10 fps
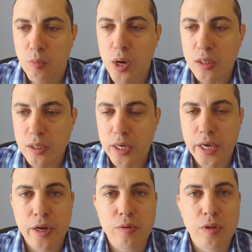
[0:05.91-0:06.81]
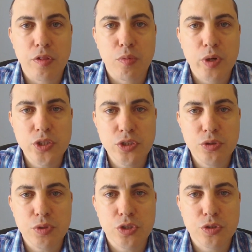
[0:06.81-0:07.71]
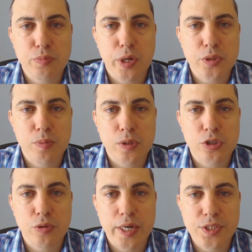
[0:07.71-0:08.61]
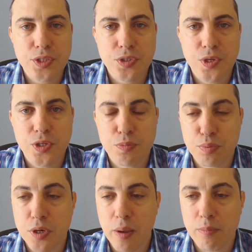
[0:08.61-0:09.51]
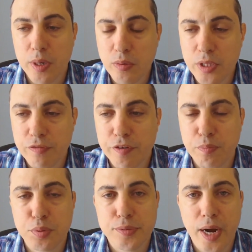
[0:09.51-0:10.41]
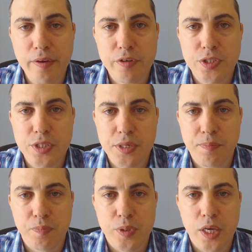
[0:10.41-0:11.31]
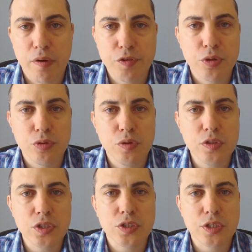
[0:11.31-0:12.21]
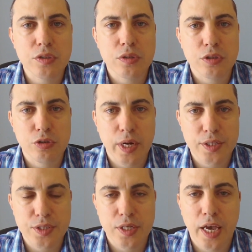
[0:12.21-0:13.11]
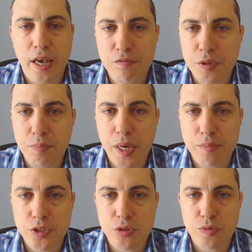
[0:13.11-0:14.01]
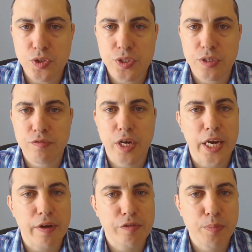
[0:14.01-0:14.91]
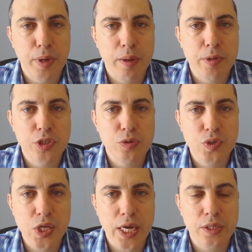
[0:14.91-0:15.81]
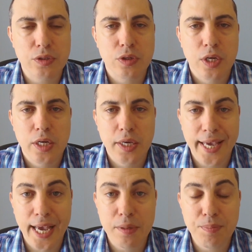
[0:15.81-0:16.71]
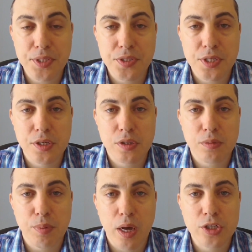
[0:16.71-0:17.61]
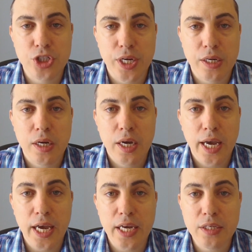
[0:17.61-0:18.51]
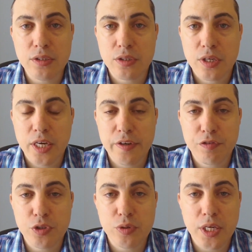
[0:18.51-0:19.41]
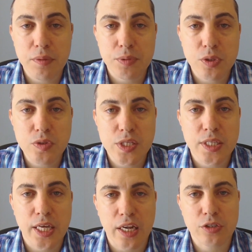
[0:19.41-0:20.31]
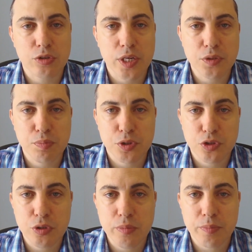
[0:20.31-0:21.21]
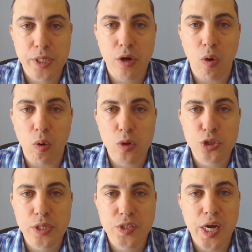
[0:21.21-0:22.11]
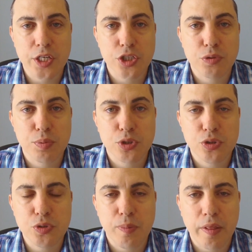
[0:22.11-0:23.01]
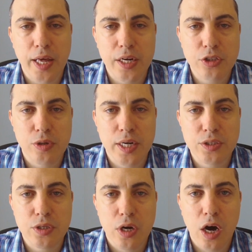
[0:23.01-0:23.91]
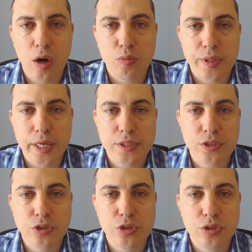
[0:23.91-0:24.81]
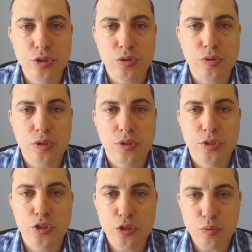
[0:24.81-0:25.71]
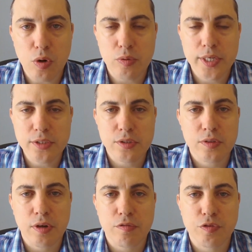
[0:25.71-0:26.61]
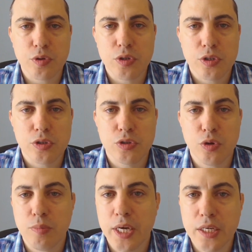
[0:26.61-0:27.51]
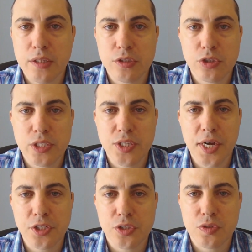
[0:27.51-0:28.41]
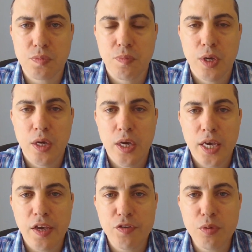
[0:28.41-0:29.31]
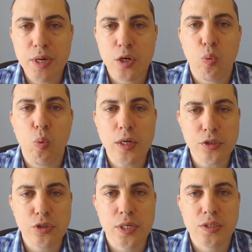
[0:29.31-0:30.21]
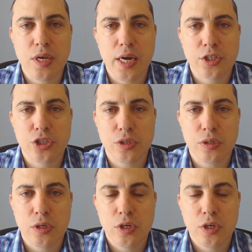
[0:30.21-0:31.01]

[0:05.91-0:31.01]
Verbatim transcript: Well, Carol, the reason you would use multiple addresses is primarily for privacy. If you use a single address, then every payment you receive and every payment you send can be seen on the blockchain. And if you keep using that address, presumably all transactions produced by that address are related to you. You own it, therefore you're making the transactions. If you make one transaction